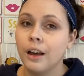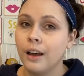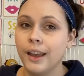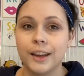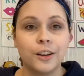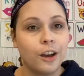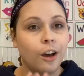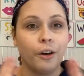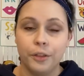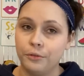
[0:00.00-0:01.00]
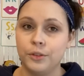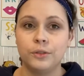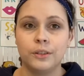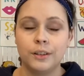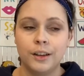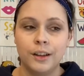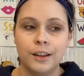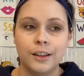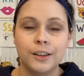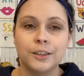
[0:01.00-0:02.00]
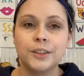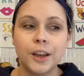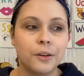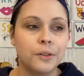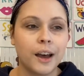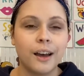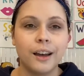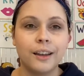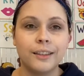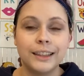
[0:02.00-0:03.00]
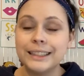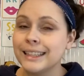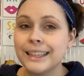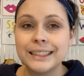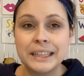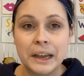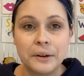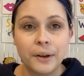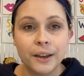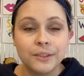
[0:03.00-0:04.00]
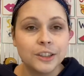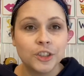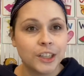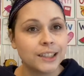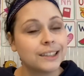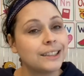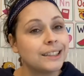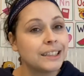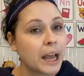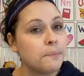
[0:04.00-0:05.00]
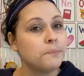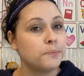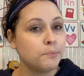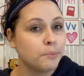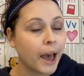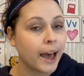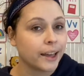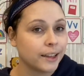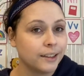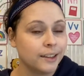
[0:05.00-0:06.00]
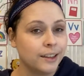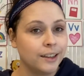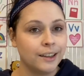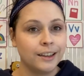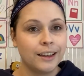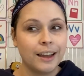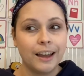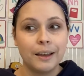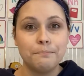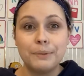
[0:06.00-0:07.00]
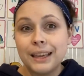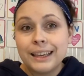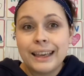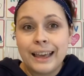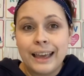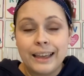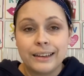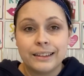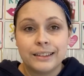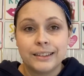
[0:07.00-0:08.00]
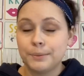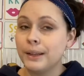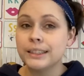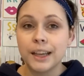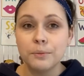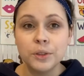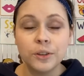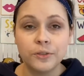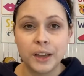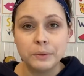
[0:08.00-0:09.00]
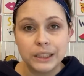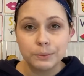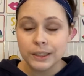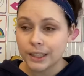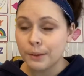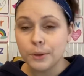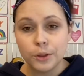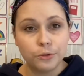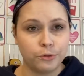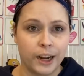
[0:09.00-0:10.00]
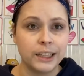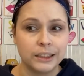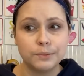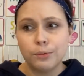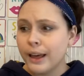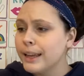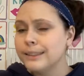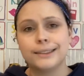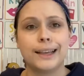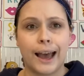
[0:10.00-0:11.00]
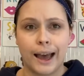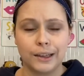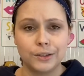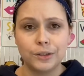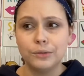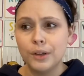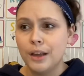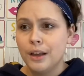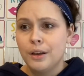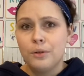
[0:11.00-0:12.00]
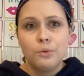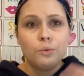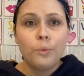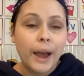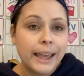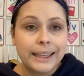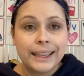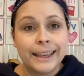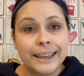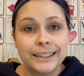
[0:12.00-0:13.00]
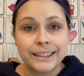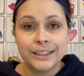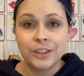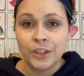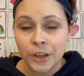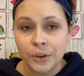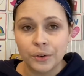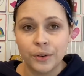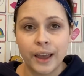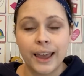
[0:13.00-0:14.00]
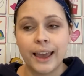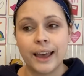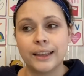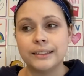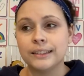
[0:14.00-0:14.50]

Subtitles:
and all the food. So these kids now have this chance to step back, be a kid, spend time with their family, spend time with their friends, play tag, do what kids do. And